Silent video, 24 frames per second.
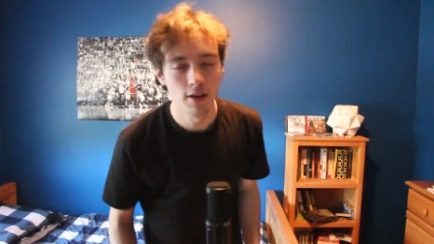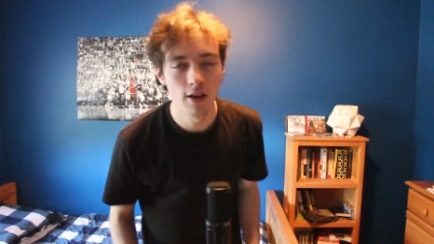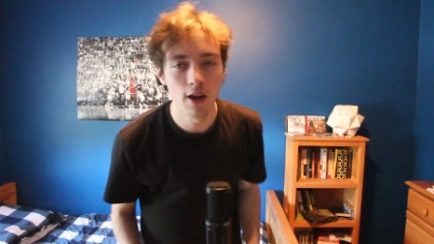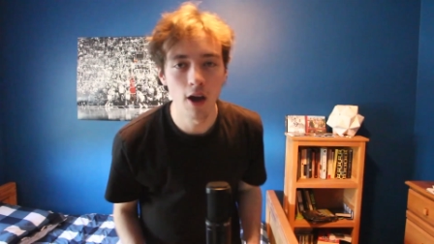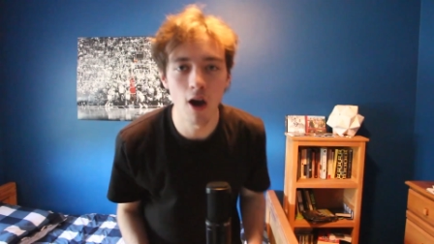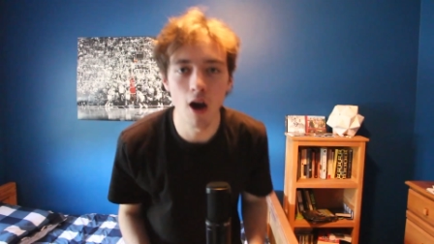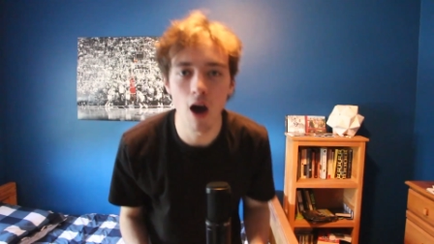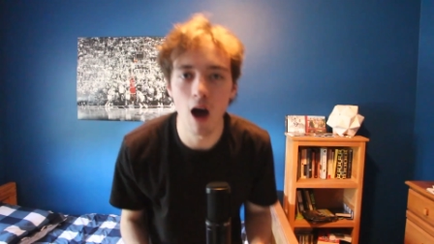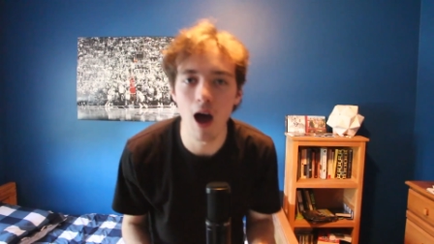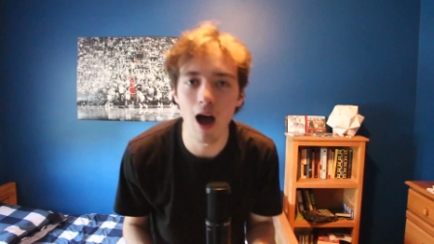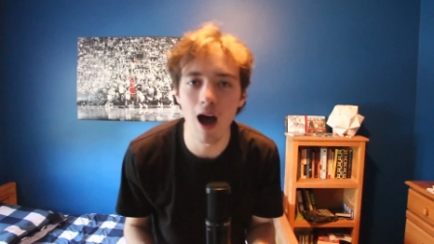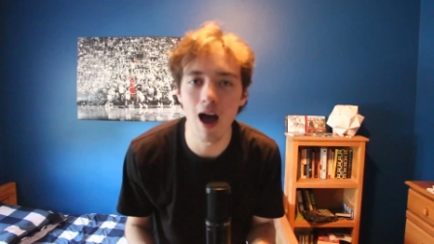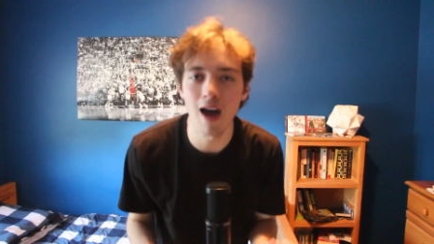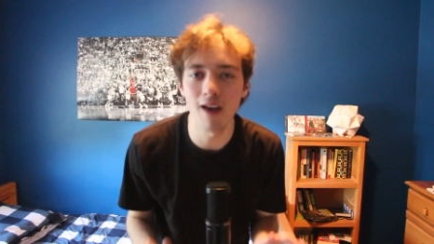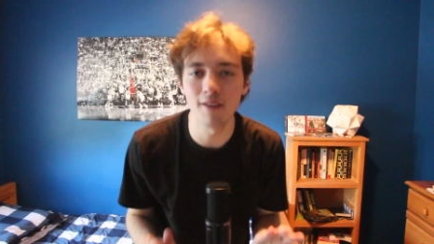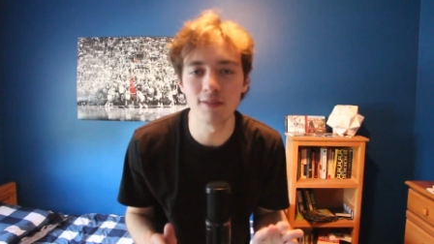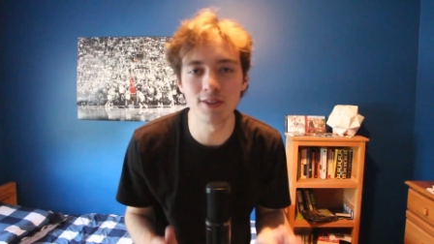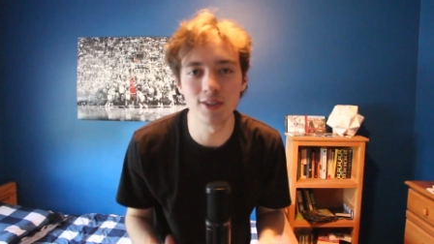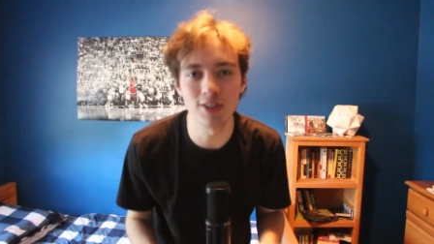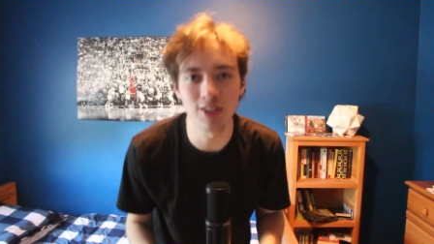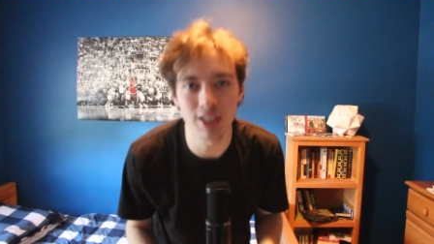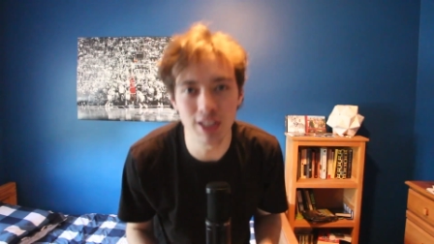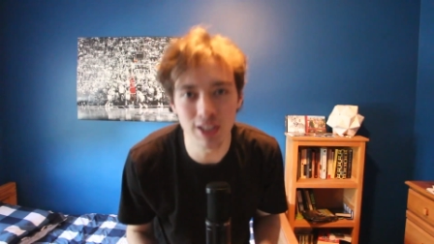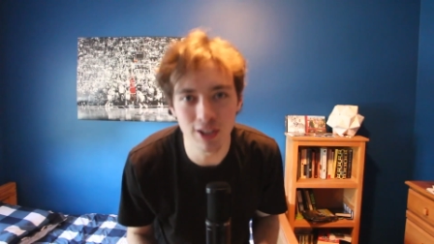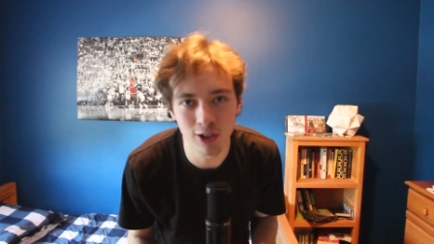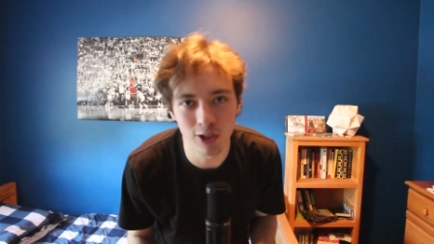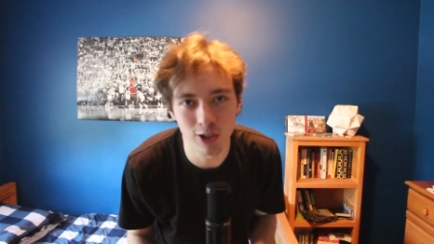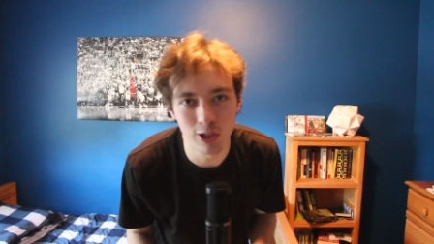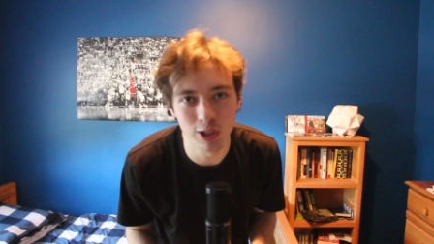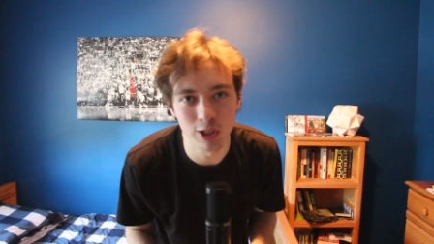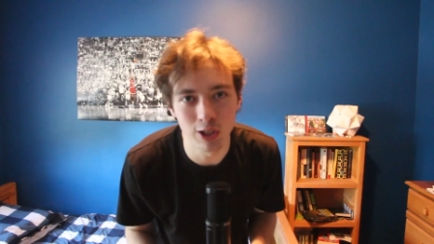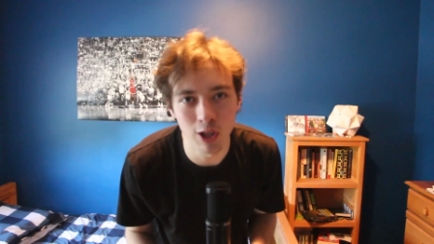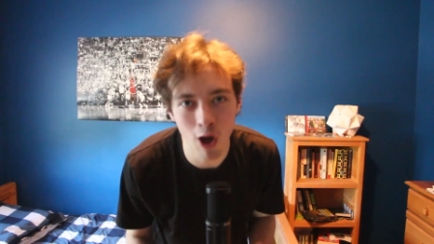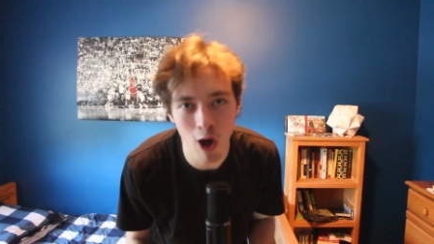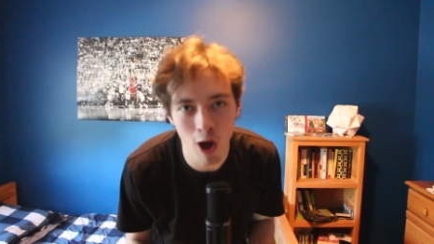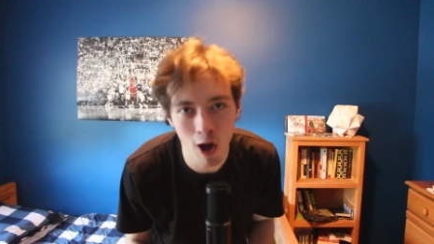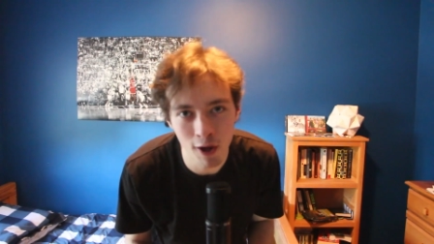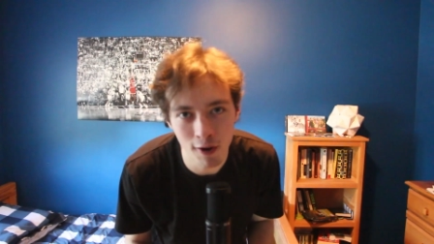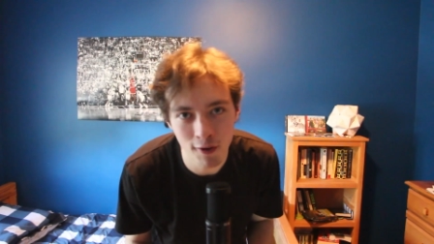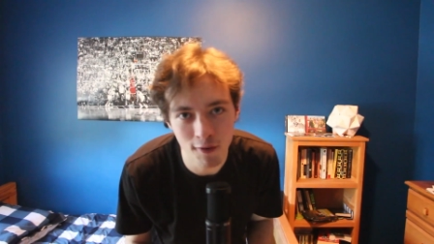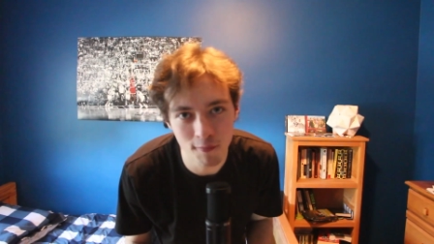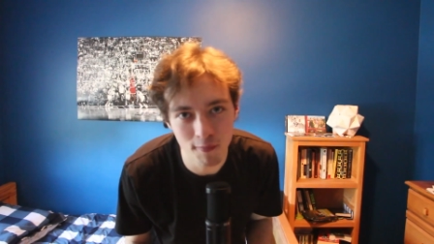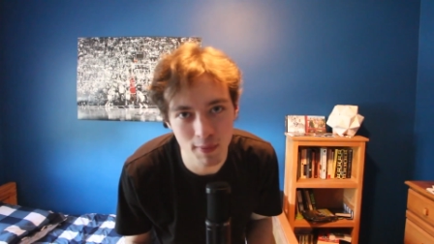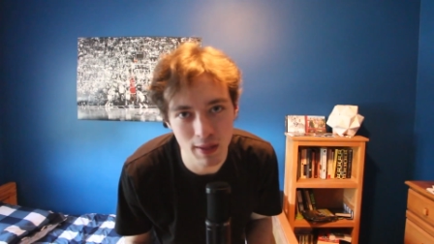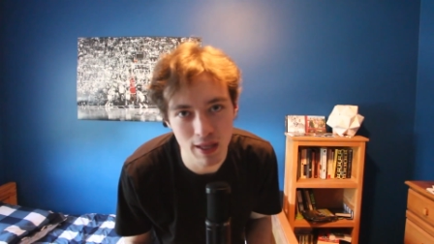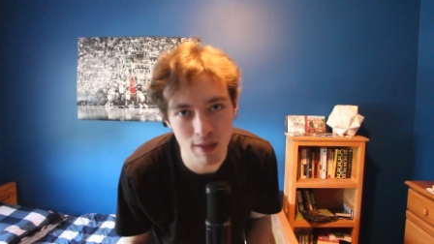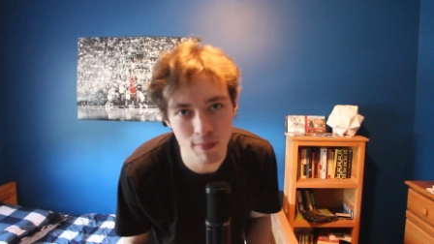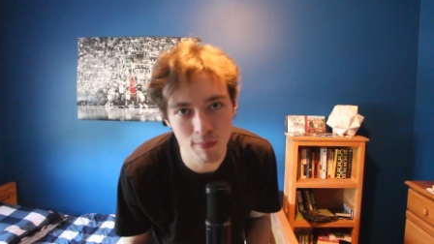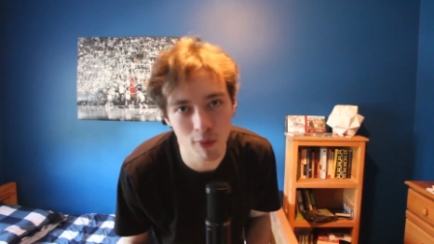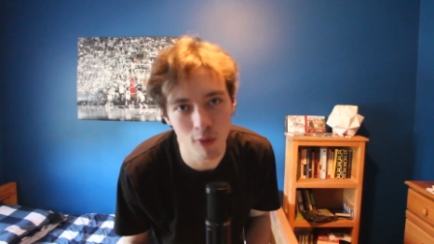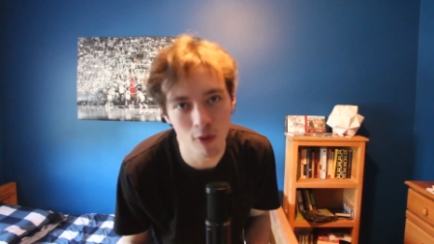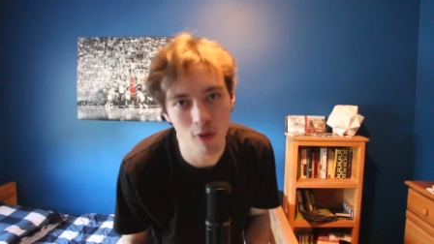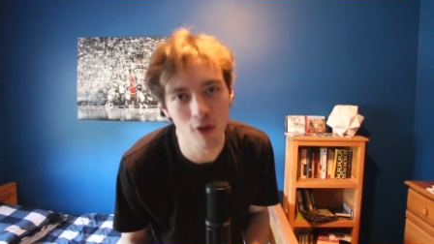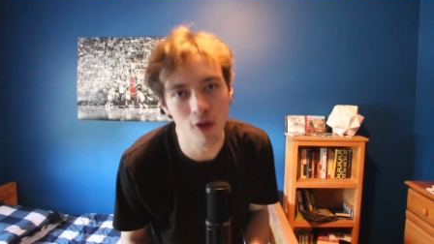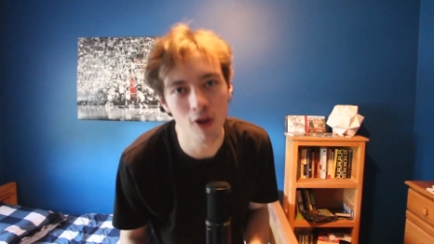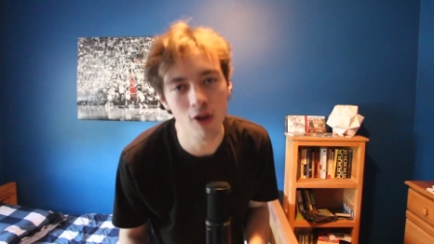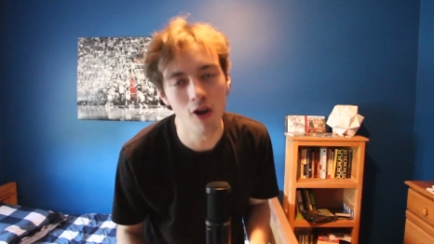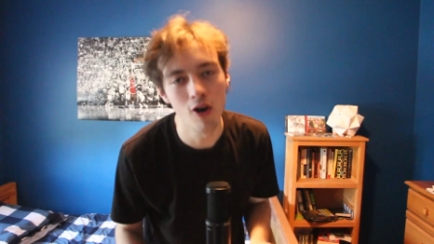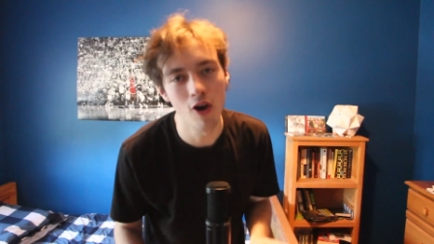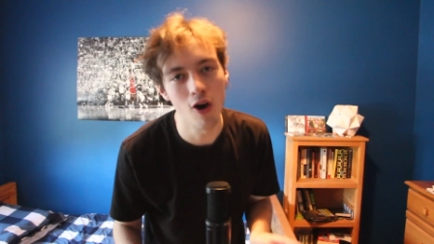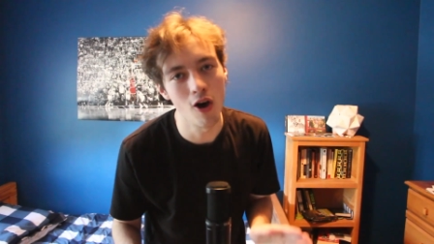Now, I've seen a lot of people